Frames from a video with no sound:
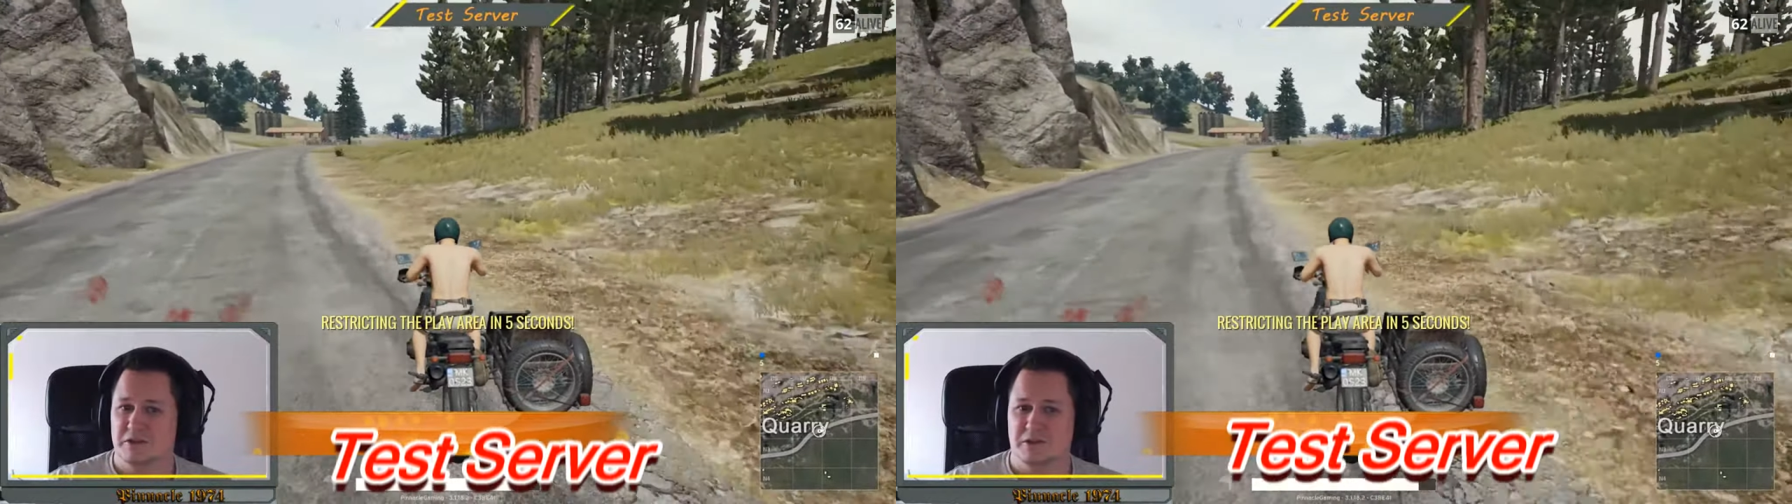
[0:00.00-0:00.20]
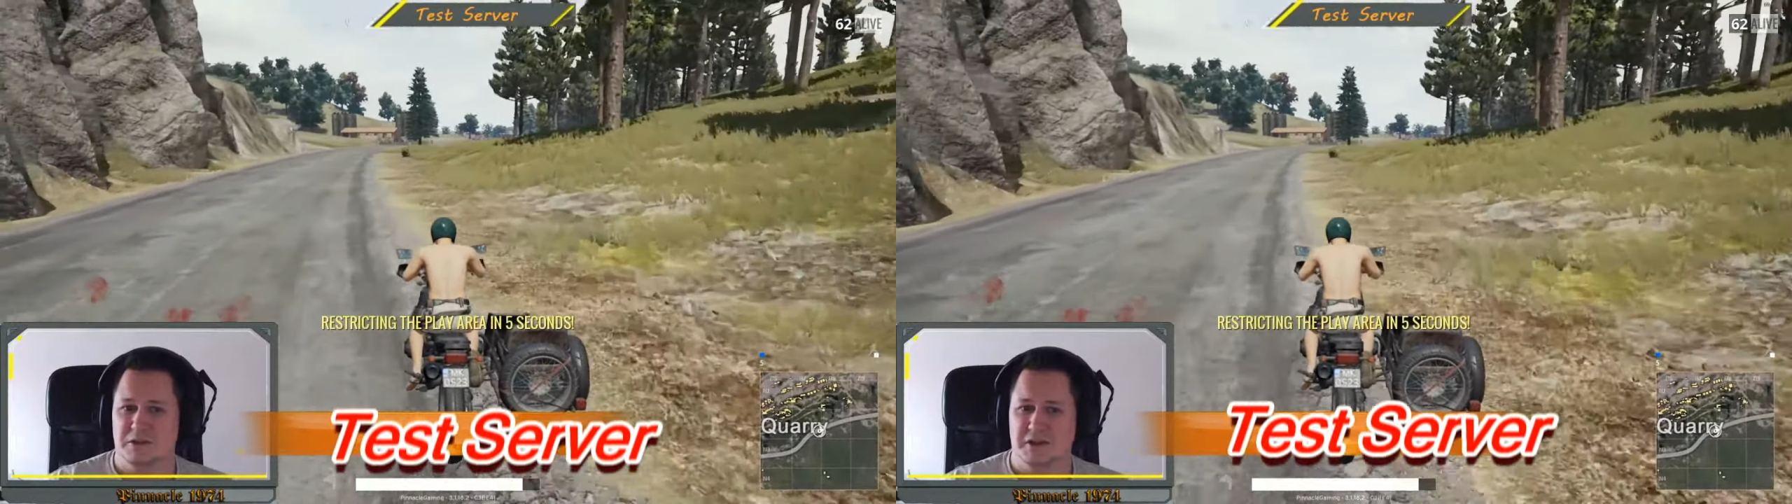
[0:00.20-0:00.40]

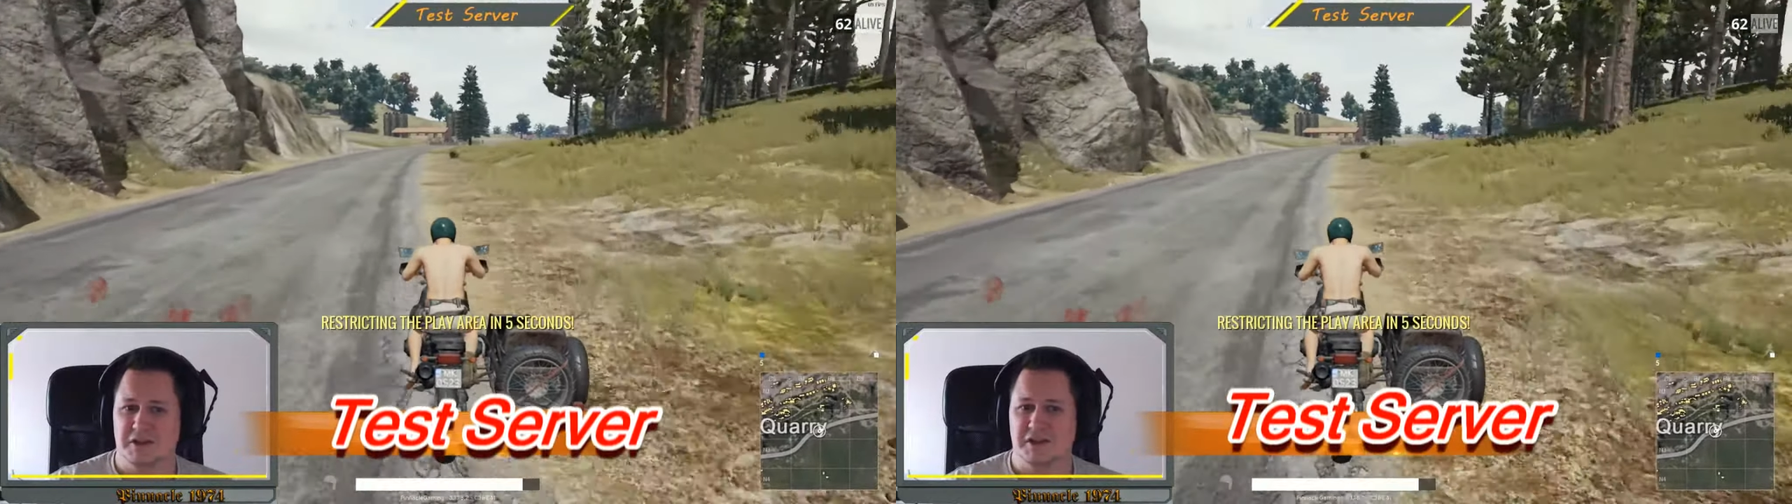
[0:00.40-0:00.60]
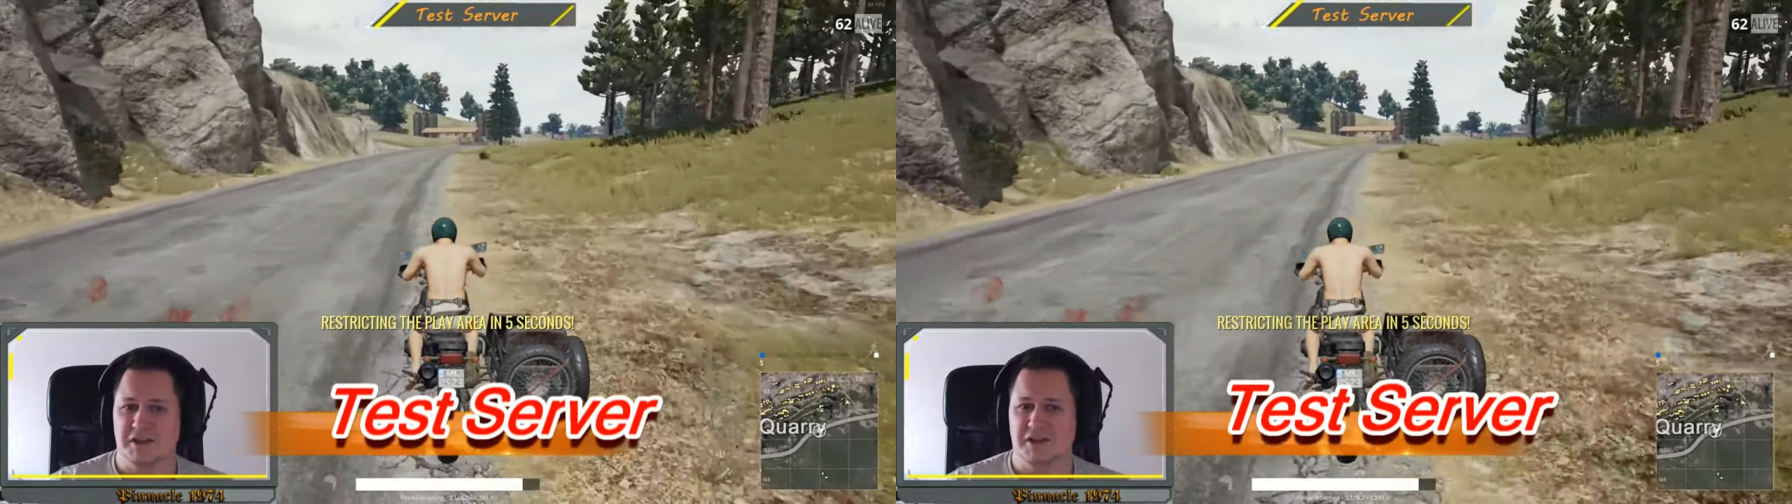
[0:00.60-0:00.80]
Oh,
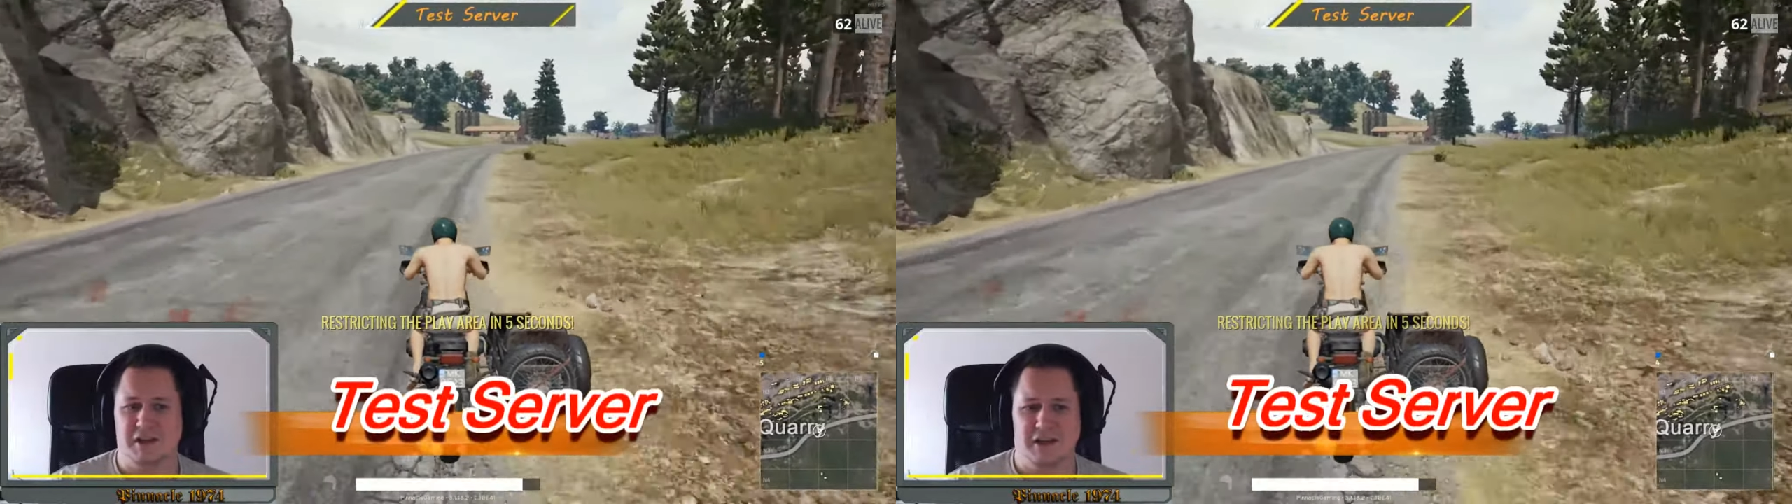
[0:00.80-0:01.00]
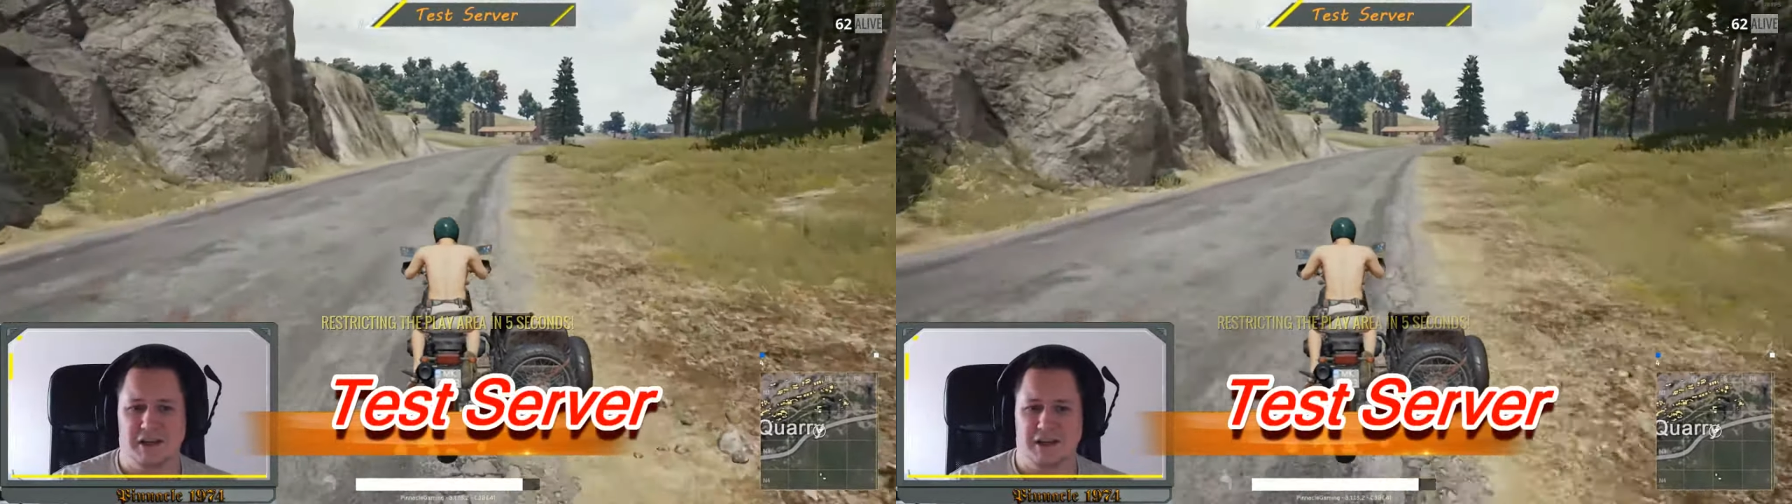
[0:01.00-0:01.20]
this is
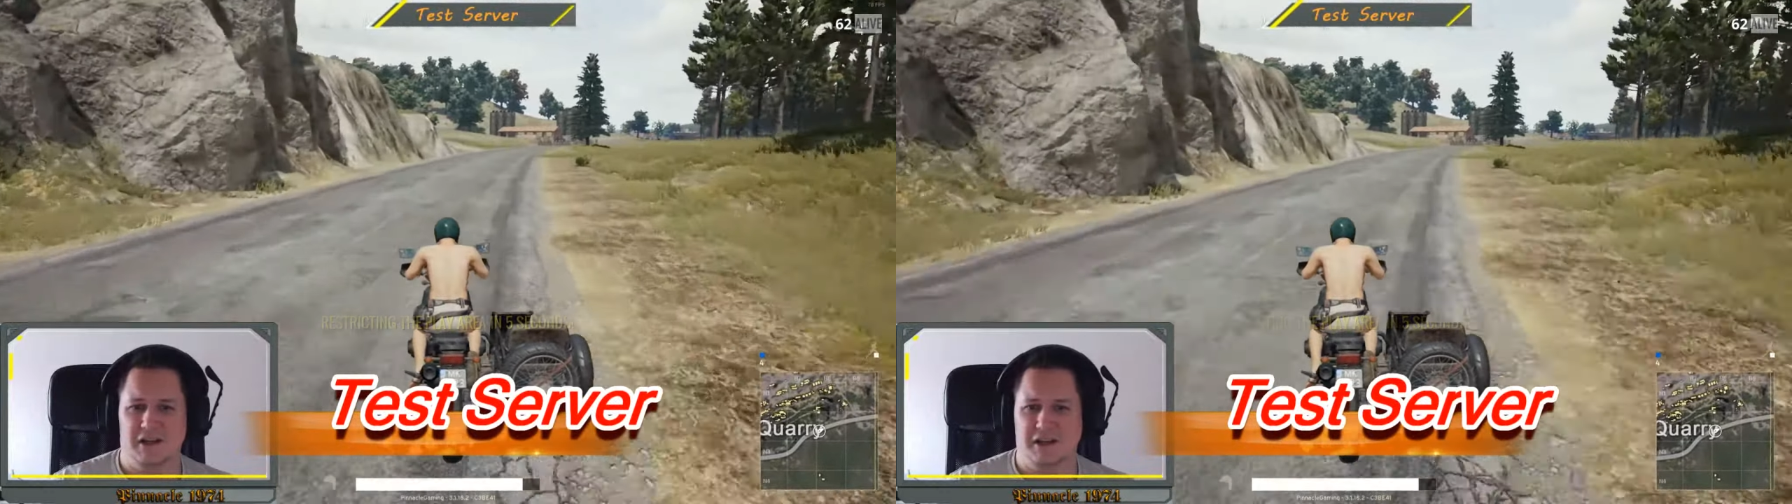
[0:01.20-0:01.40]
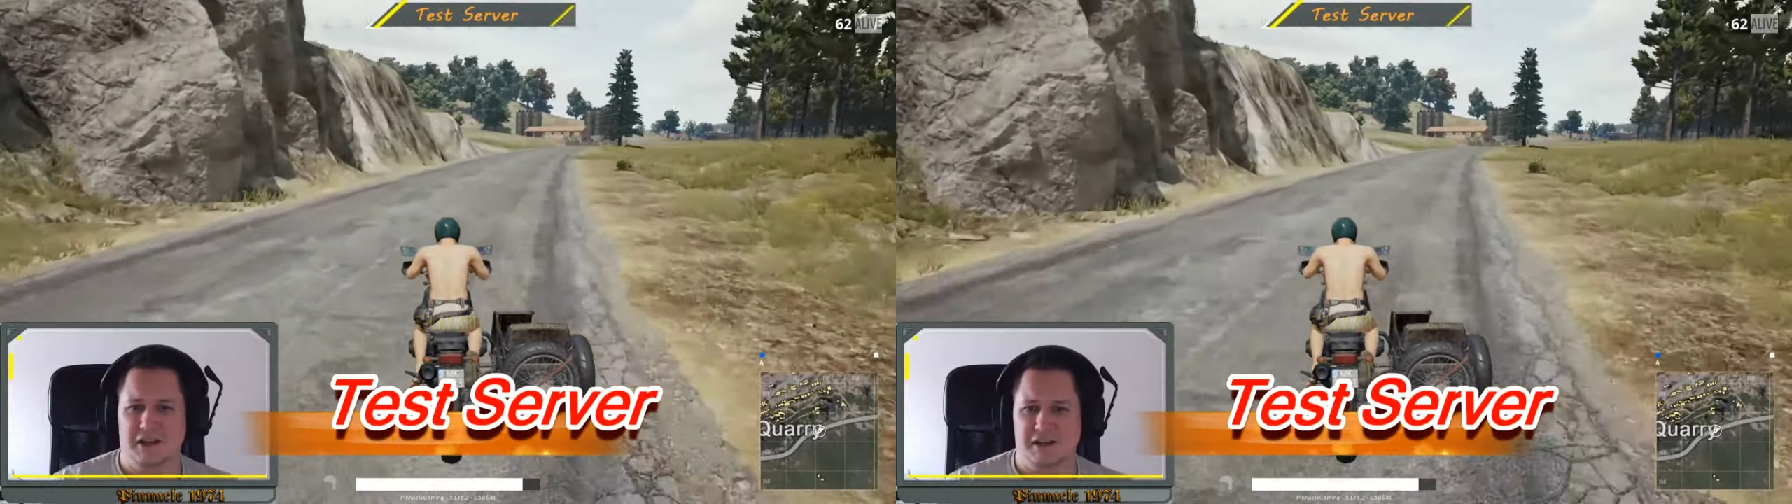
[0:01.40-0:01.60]
yeah,